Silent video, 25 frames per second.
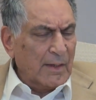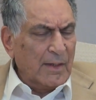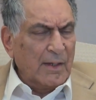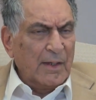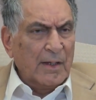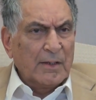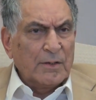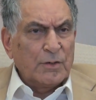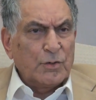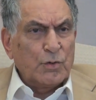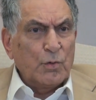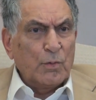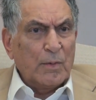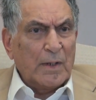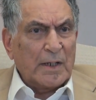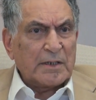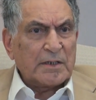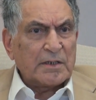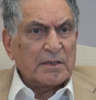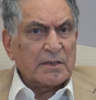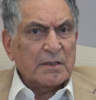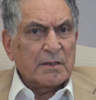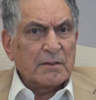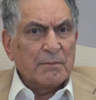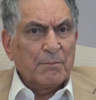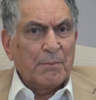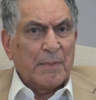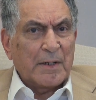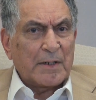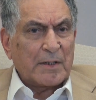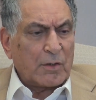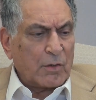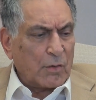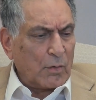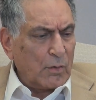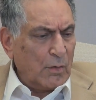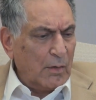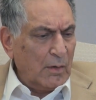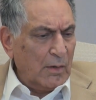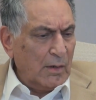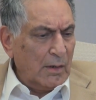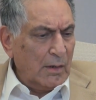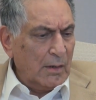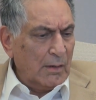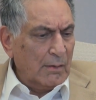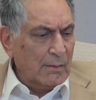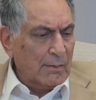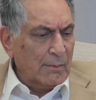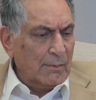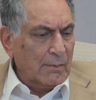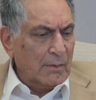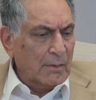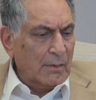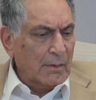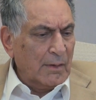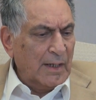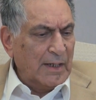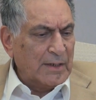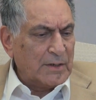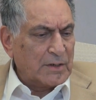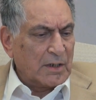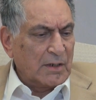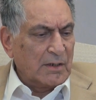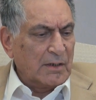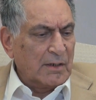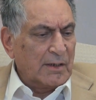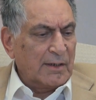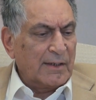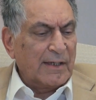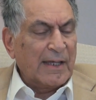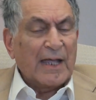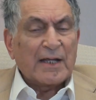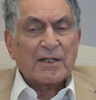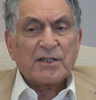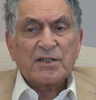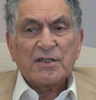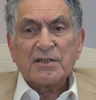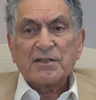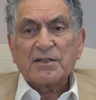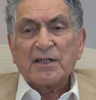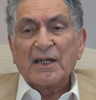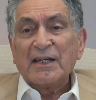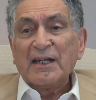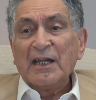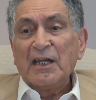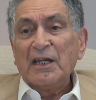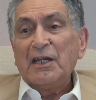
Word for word: a US patrol agent catches an